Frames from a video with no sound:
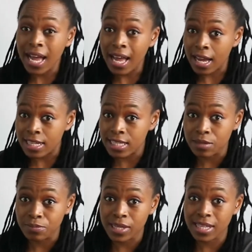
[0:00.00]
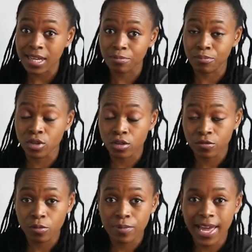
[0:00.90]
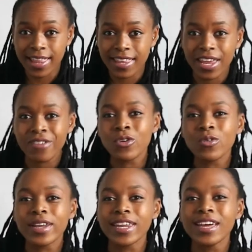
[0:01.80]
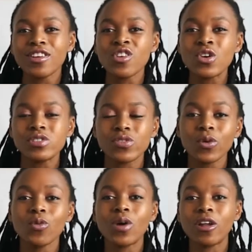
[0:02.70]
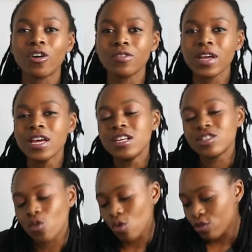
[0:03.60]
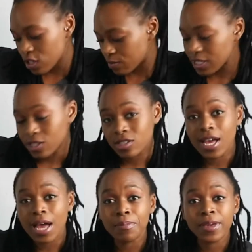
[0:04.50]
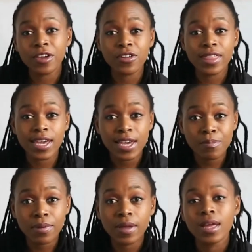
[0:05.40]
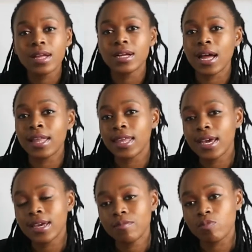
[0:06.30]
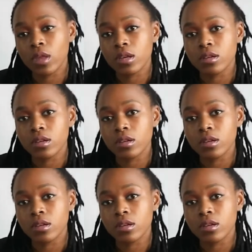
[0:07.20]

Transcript: ITB, that beautiful band that everyone knows very well of. So all those muscles are up here in the hip, and they